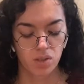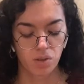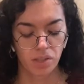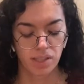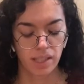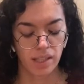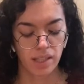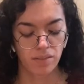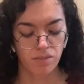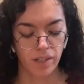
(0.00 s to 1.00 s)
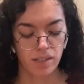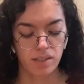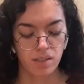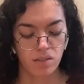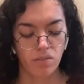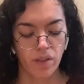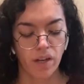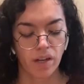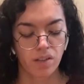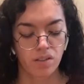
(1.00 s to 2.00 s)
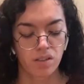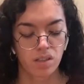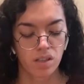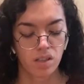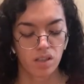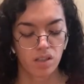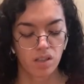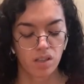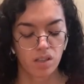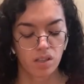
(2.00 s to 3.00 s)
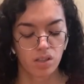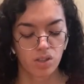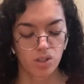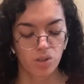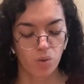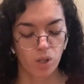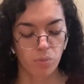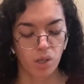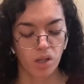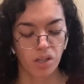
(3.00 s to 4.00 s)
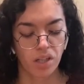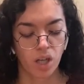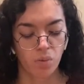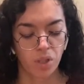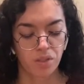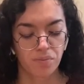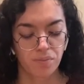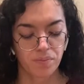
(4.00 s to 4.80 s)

noticing the effects of that short pranayama. If